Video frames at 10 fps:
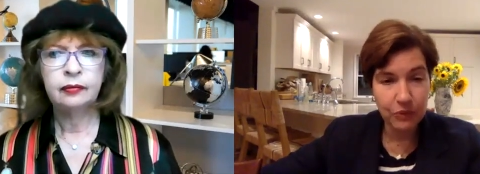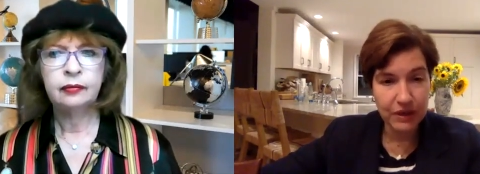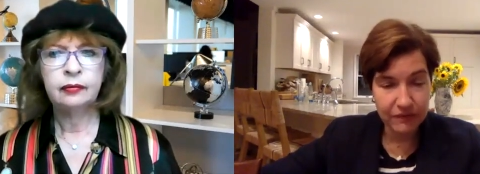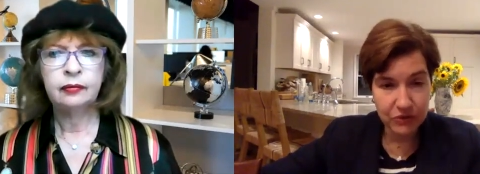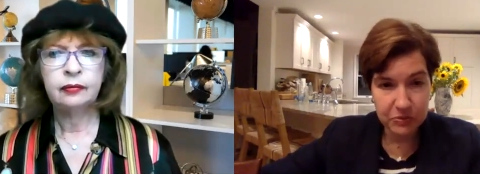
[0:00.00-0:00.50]
Speaker 1: one
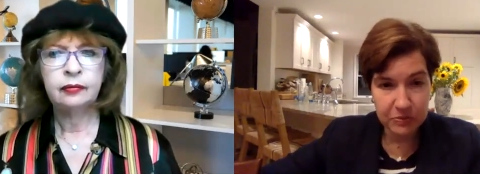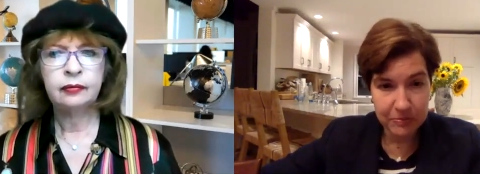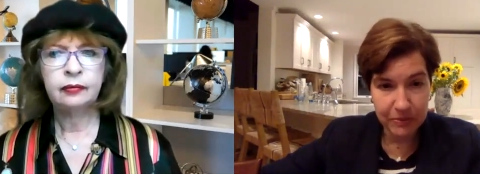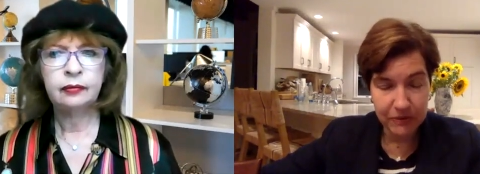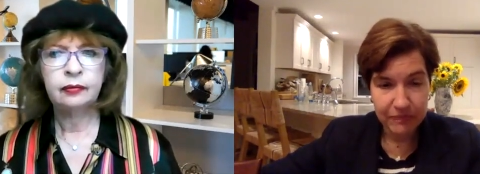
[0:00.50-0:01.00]
of those
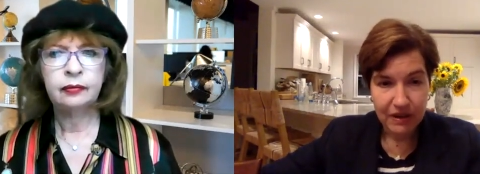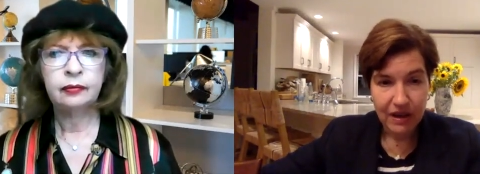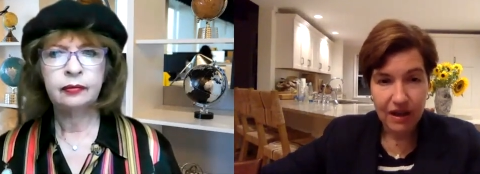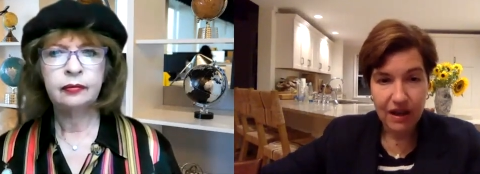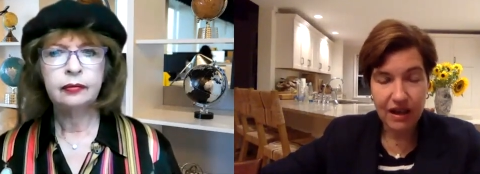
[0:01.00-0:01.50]
people.
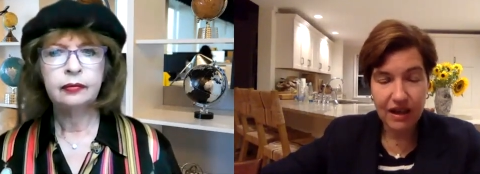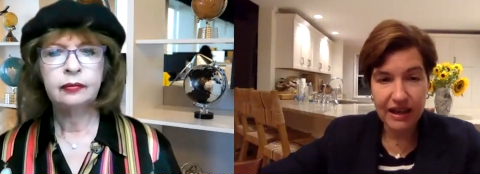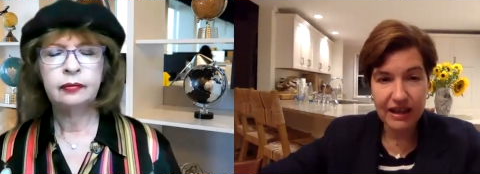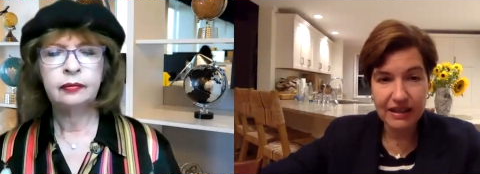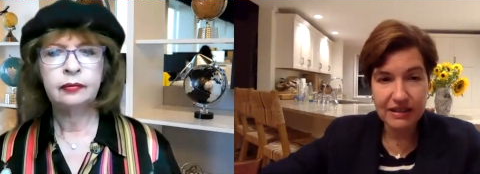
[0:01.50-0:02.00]
Uh,
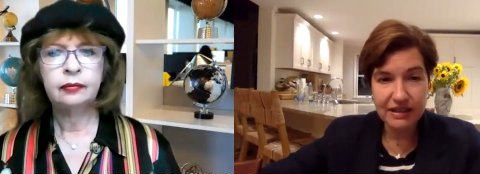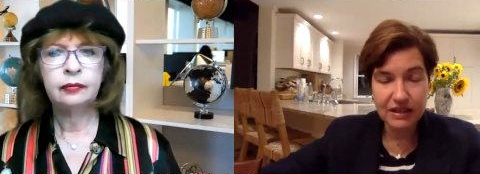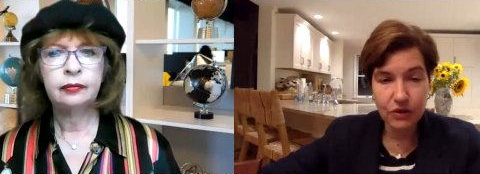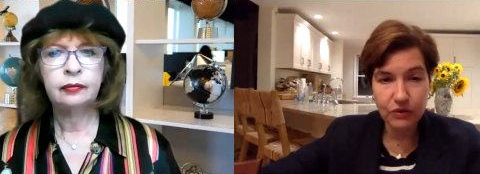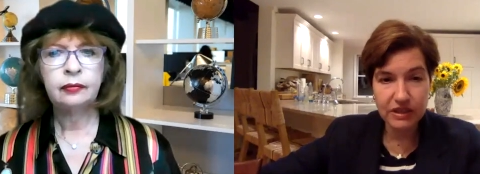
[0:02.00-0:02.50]
and, you
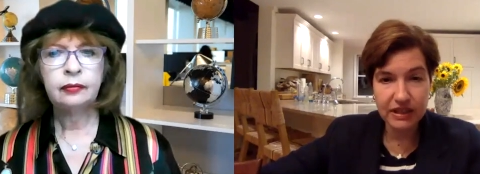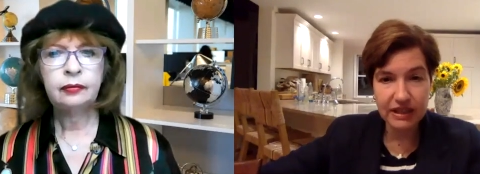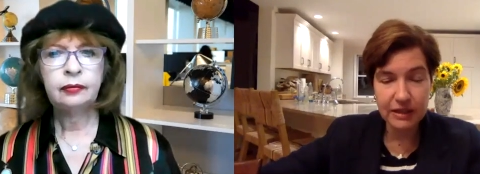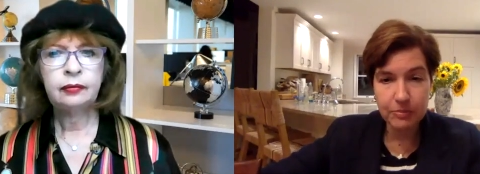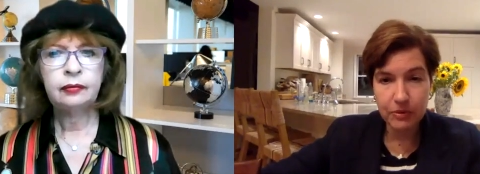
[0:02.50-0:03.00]
know, to
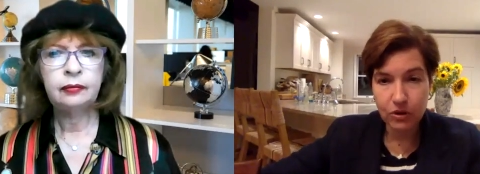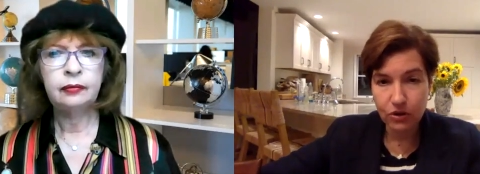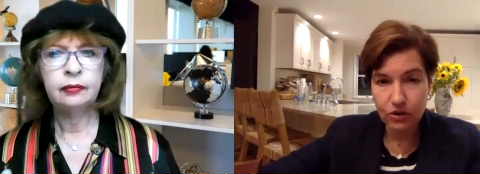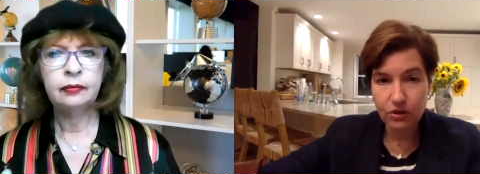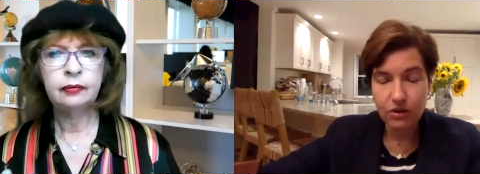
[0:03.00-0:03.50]
keep
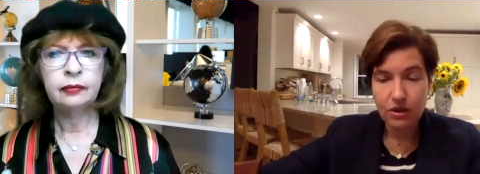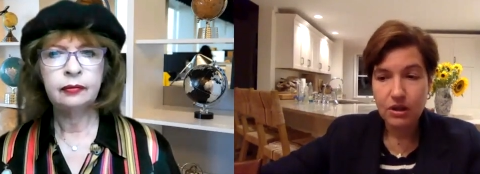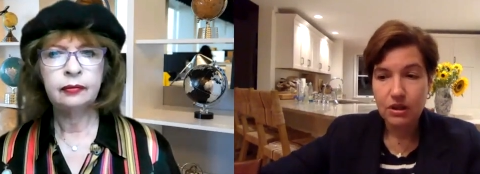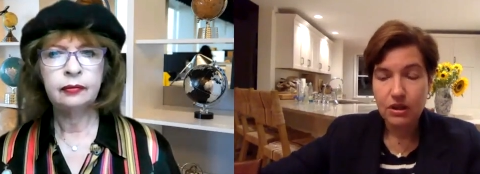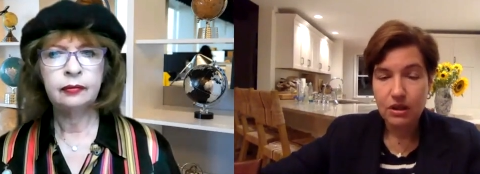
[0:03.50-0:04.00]
her
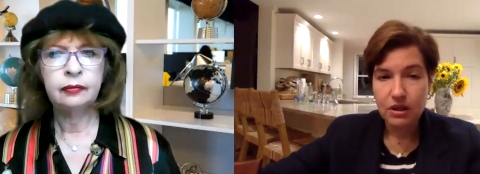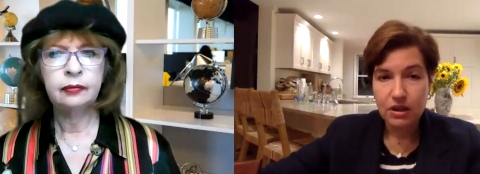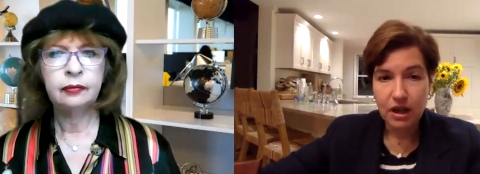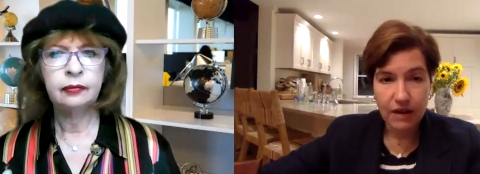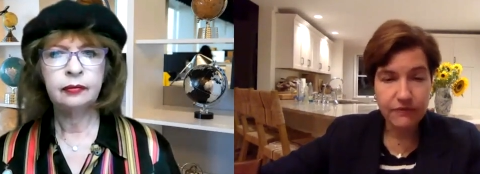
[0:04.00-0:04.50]

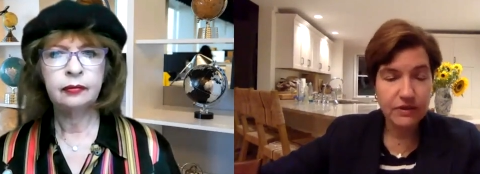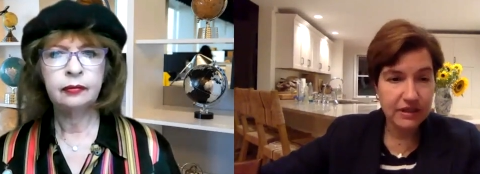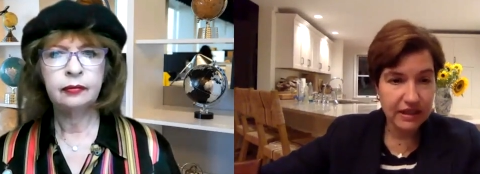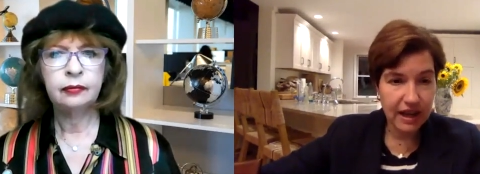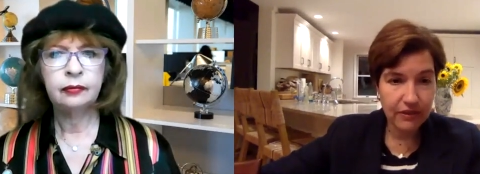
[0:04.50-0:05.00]
conference
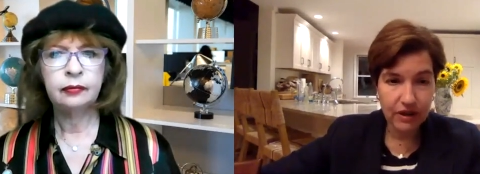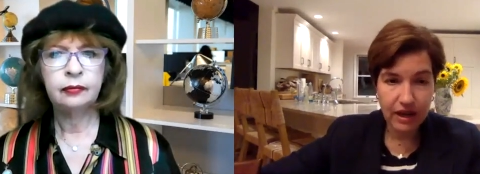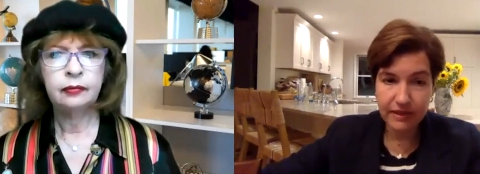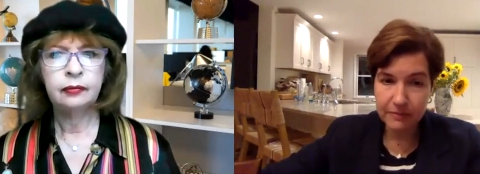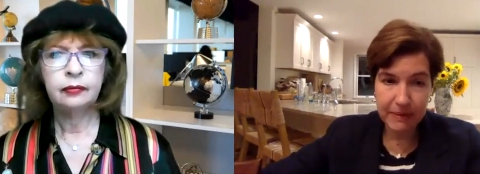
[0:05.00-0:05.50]
together, I
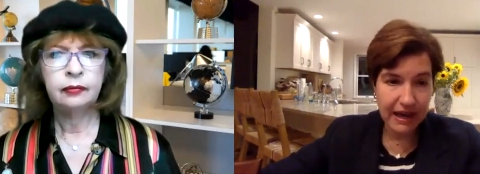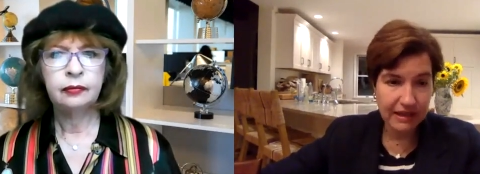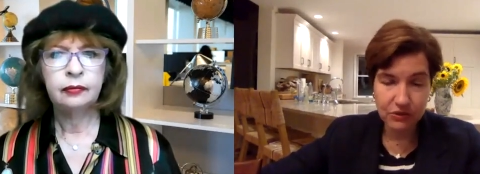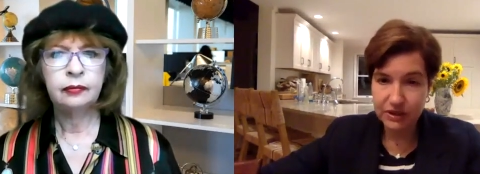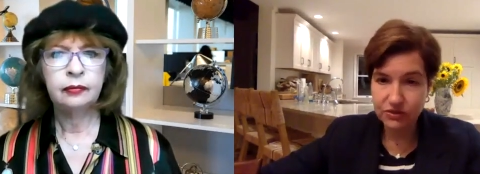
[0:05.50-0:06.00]
think Patt's
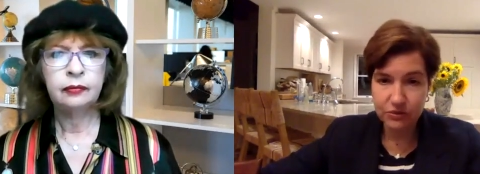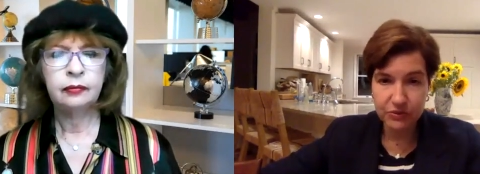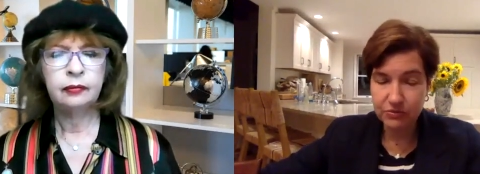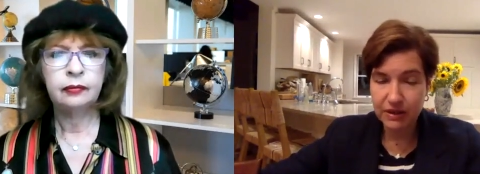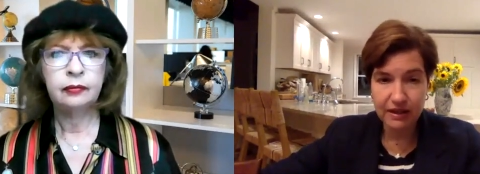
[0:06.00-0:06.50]
question
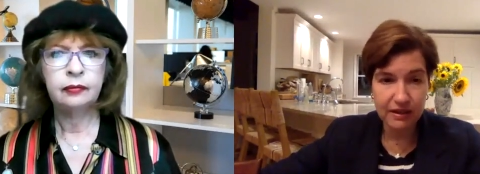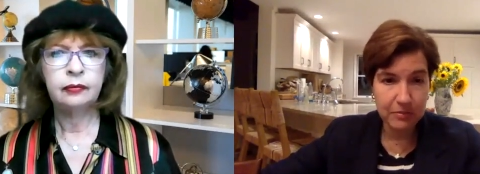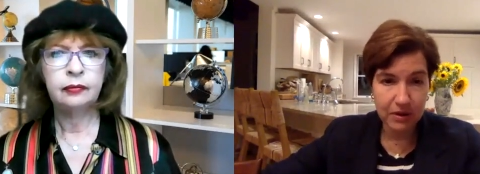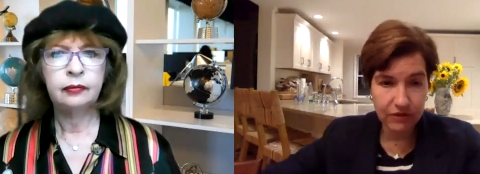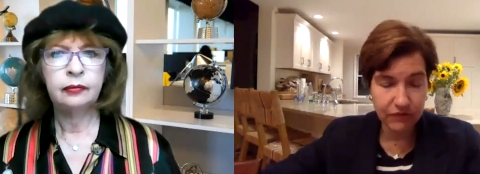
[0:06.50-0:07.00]
was right on the
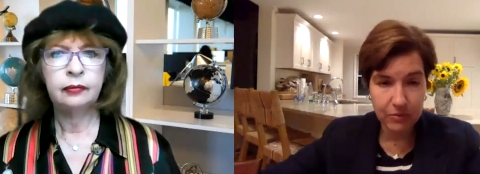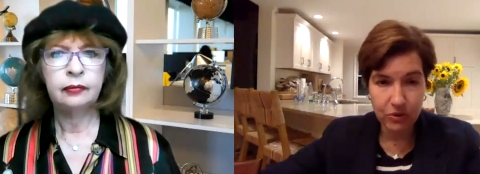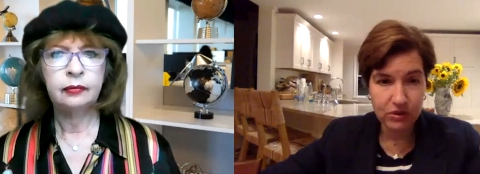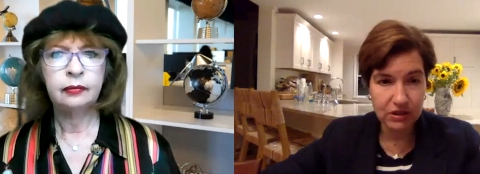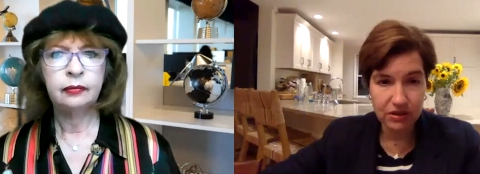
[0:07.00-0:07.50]
mark from
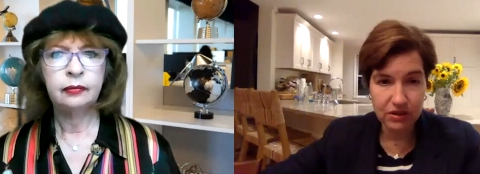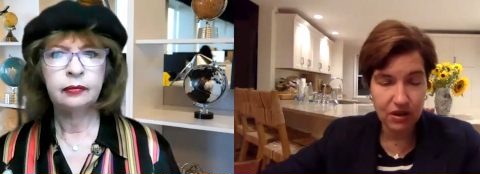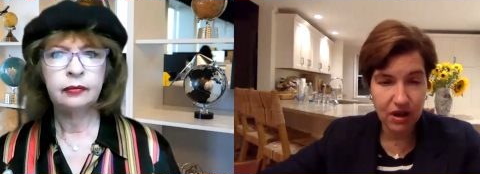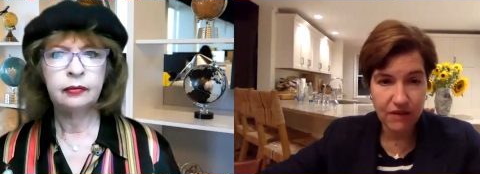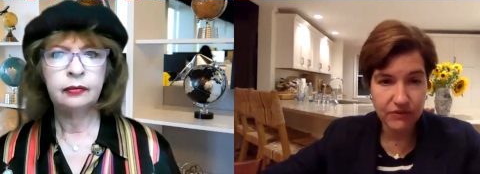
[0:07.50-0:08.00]
earlier in our
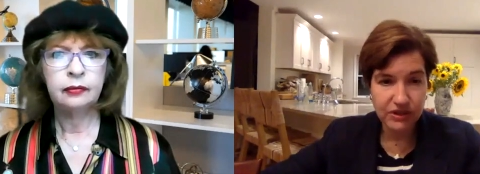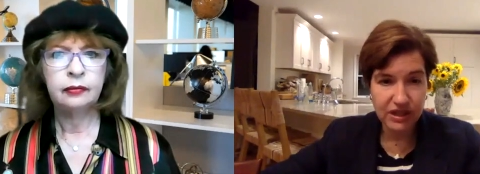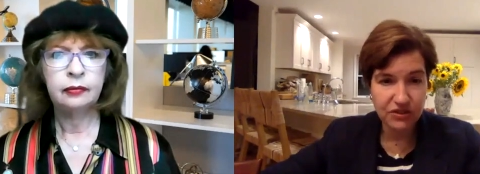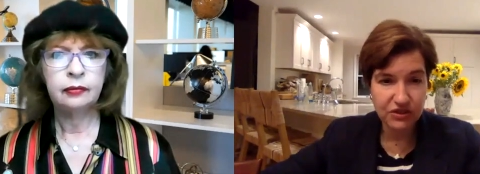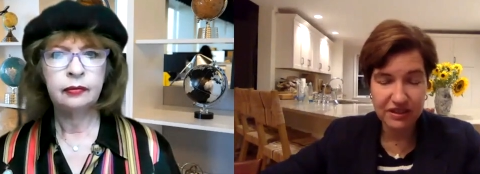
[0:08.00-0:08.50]

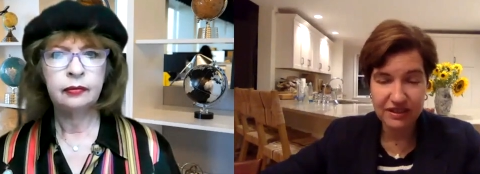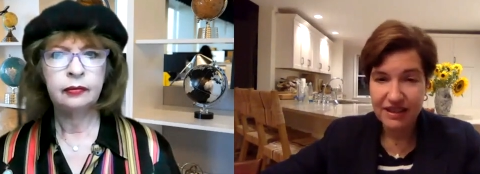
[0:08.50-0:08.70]
conversation.